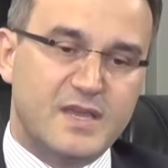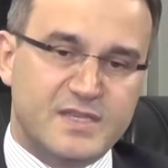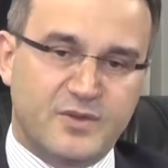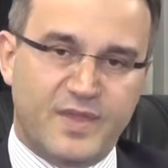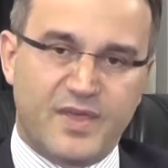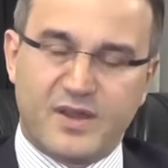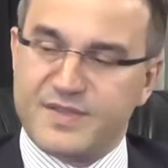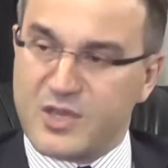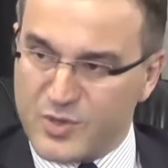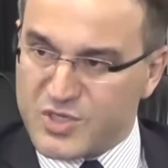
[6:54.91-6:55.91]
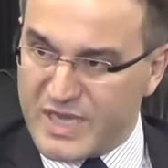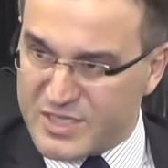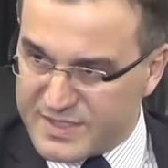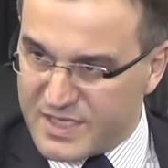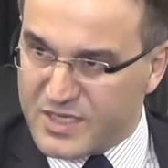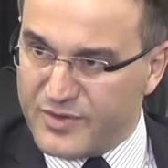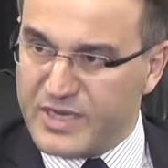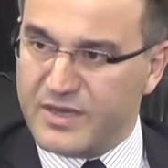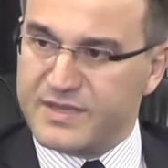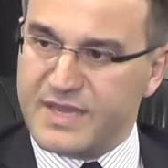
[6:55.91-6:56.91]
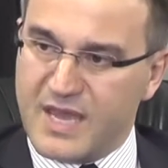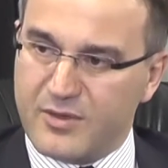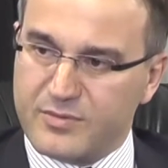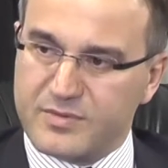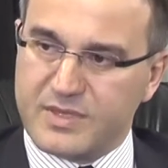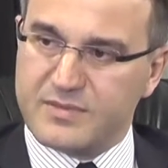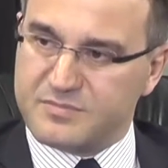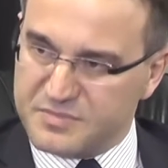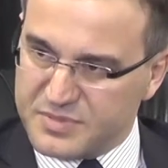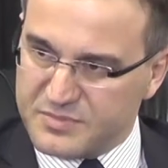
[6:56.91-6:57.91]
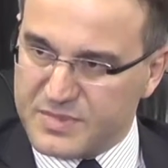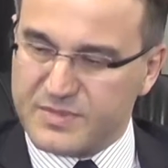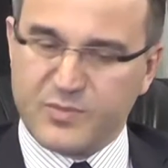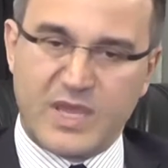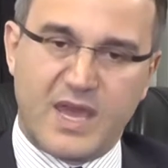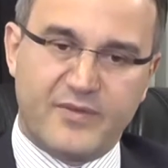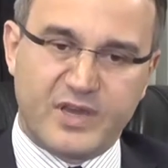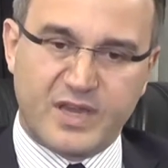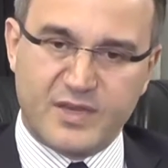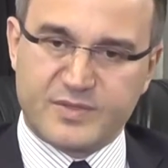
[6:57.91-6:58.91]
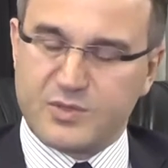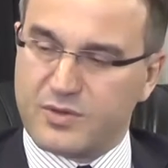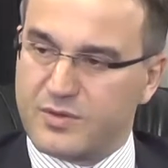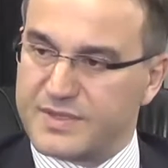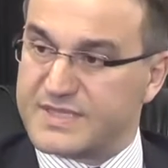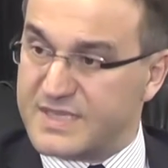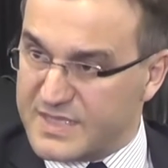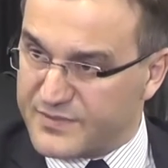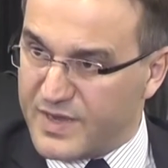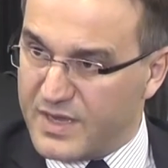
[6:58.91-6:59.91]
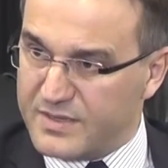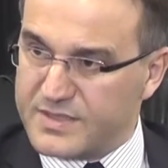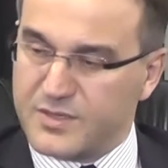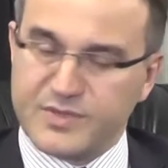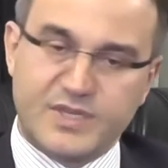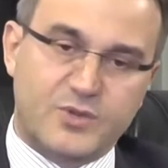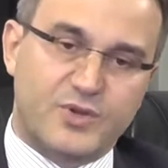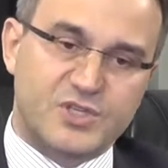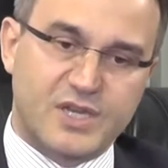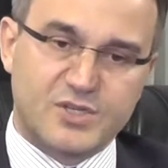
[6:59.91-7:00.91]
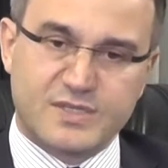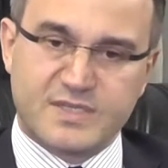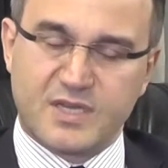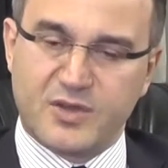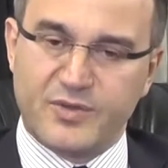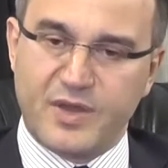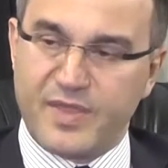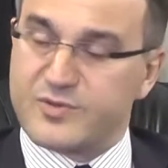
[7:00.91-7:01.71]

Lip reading: So there are negotiations are going on now. We have a kind of so-called ceasefire, so the negotiations are going on.